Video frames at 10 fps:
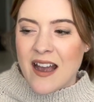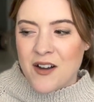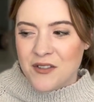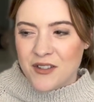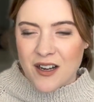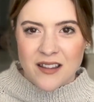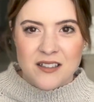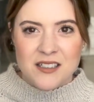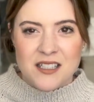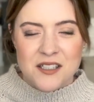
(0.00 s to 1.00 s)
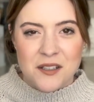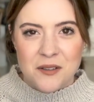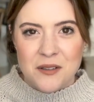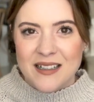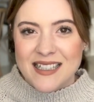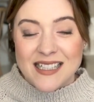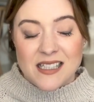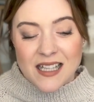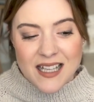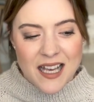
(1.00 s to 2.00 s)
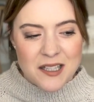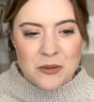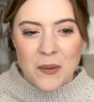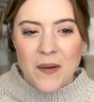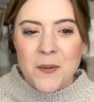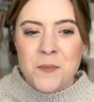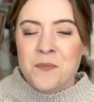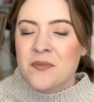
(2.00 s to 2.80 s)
out for others to see as well.